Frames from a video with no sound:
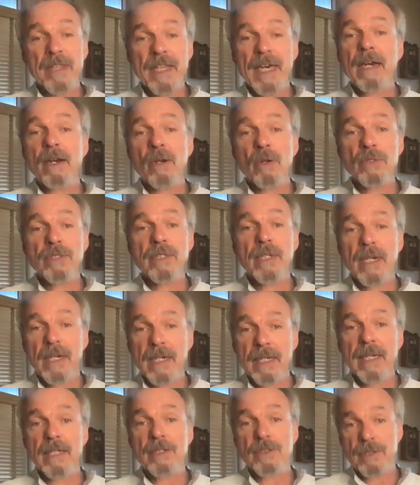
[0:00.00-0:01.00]
that alone is not going
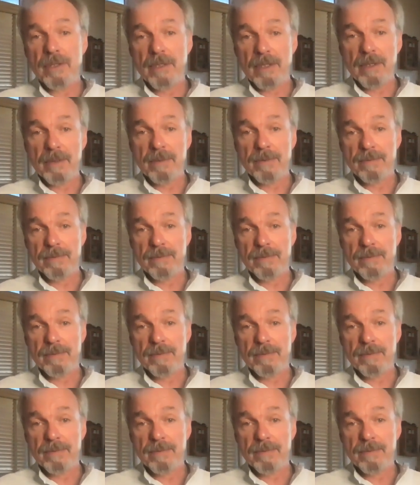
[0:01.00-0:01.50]
to get you there.